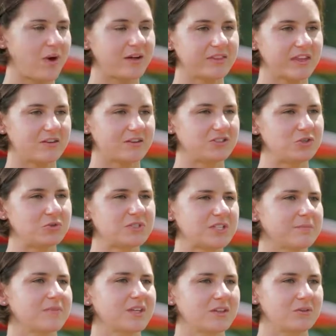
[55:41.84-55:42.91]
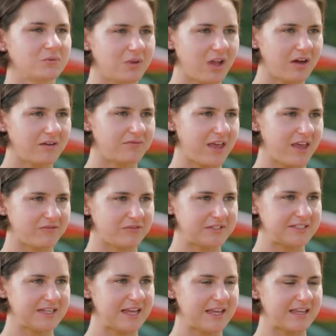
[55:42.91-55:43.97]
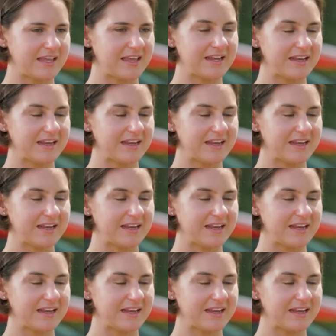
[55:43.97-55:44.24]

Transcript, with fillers: go out there and do something you love every day,